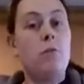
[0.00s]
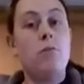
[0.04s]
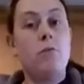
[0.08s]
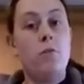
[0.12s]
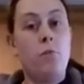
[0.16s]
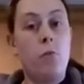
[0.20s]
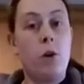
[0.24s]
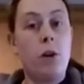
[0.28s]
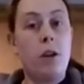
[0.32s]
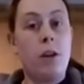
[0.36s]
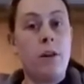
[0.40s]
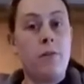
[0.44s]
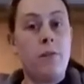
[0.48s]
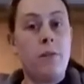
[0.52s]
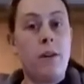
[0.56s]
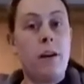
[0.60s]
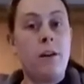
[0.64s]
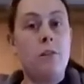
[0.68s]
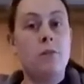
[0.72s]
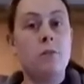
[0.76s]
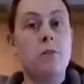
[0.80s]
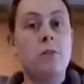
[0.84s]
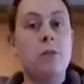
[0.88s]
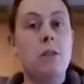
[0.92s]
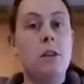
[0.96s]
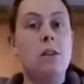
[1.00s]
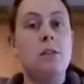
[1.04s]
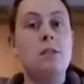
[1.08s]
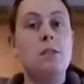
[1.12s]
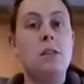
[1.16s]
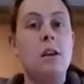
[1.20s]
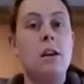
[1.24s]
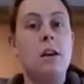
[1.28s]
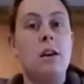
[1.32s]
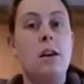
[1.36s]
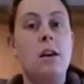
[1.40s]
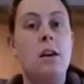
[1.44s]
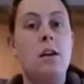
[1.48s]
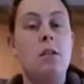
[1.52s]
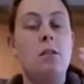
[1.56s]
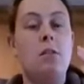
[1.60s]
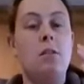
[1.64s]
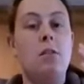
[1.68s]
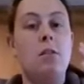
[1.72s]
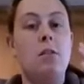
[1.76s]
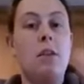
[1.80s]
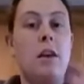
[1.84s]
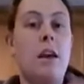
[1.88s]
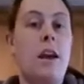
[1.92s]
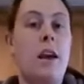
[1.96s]
what I found, they said
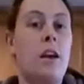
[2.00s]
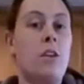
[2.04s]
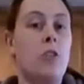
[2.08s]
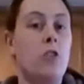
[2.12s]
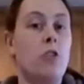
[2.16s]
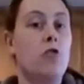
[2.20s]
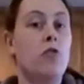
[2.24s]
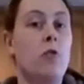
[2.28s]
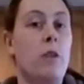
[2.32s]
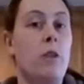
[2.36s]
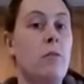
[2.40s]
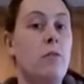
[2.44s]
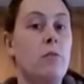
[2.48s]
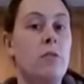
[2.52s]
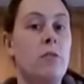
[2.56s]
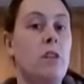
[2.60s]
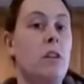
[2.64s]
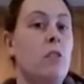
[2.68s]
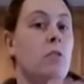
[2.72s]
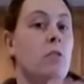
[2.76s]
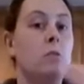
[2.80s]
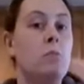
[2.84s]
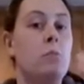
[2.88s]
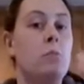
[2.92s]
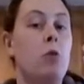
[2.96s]
they had great results